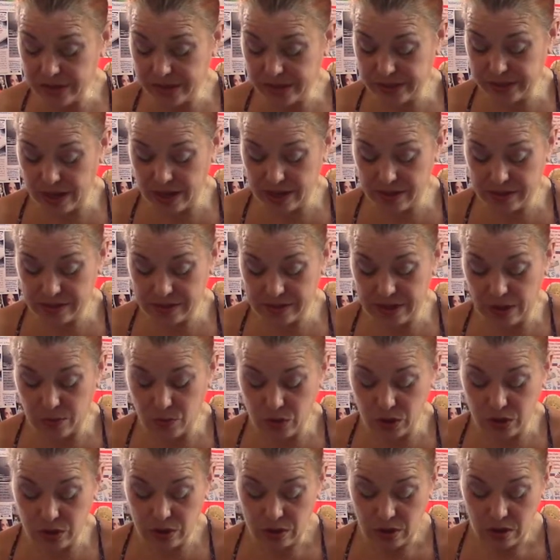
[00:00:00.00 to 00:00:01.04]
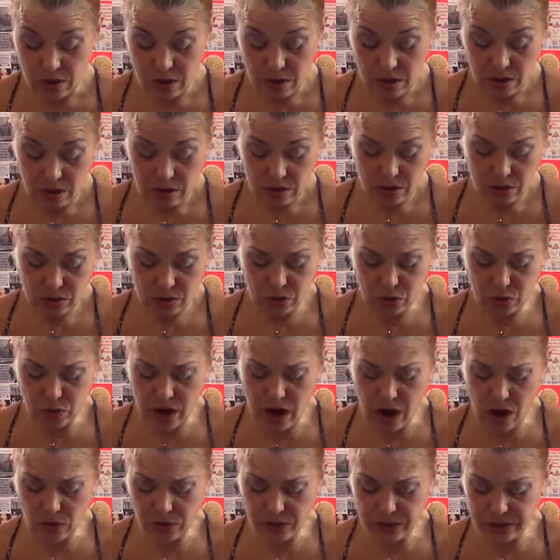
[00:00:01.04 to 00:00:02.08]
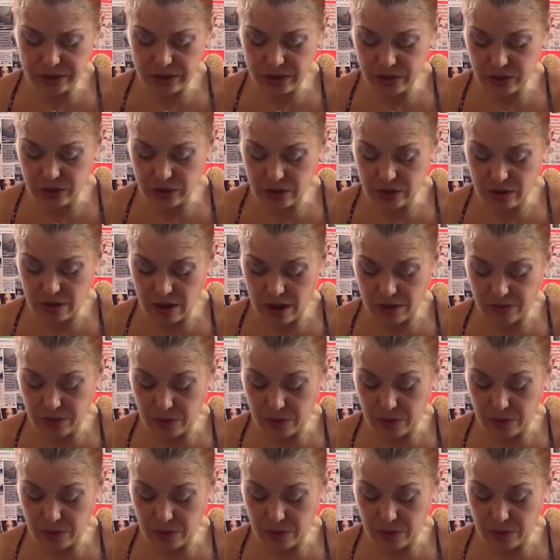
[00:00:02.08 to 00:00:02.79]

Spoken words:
since they were trounced at